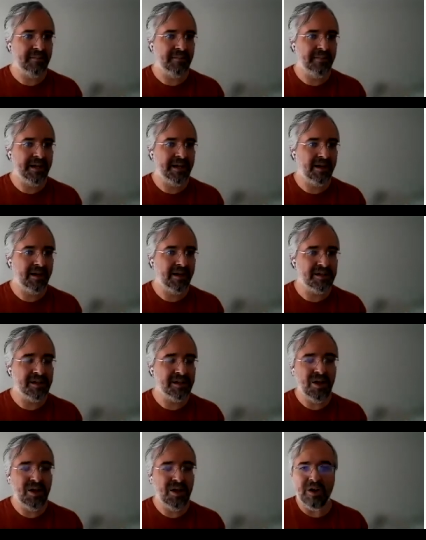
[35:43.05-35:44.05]
Because
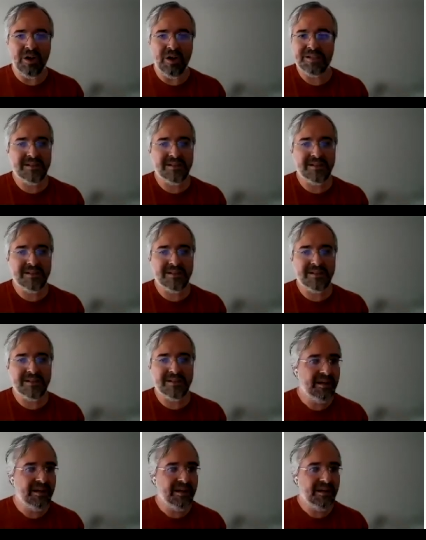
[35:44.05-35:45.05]
honestly,
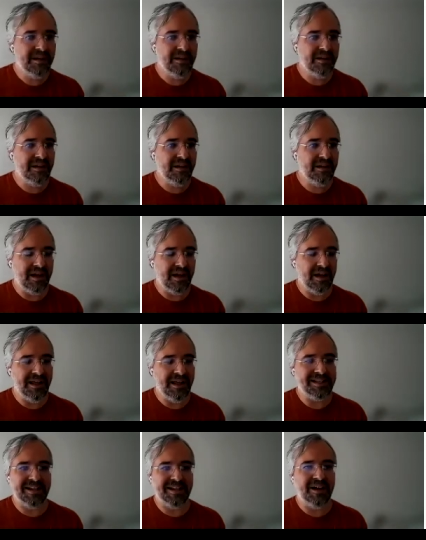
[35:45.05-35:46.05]

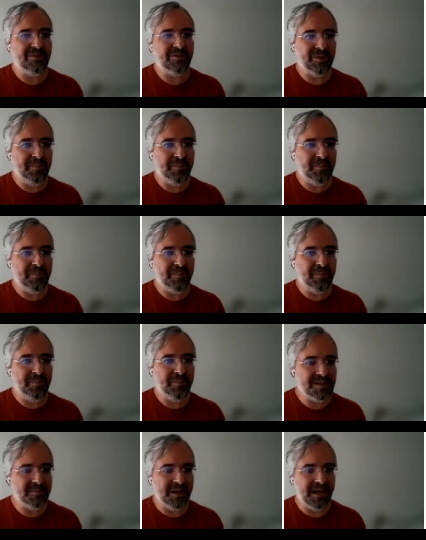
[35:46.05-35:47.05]
it's 100
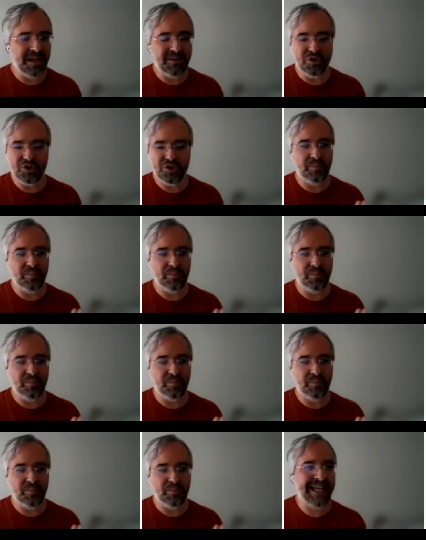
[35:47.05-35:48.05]
pages, but there's so much
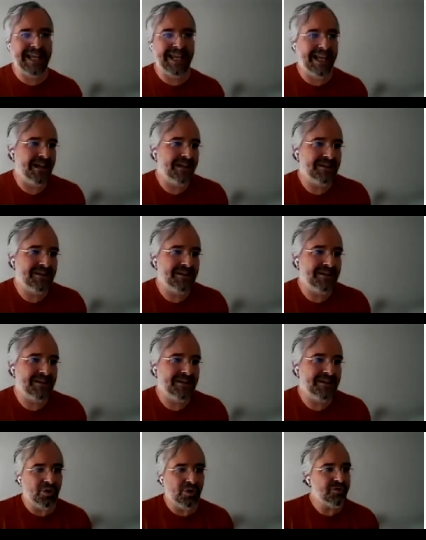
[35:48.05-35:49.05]
stuff
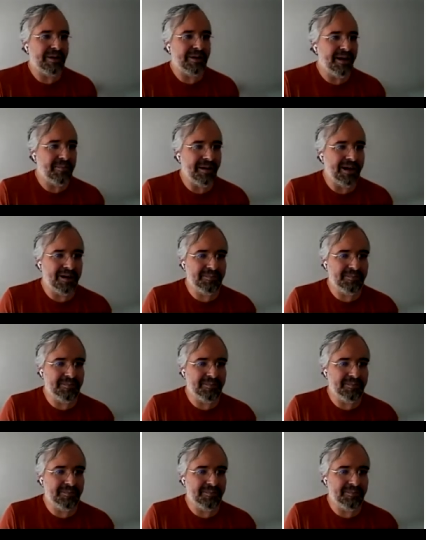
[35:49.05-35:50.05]
we don't write about
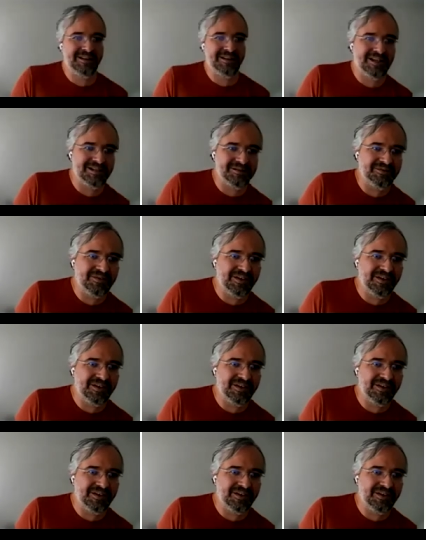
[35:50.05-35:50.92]
because it doesn't fit,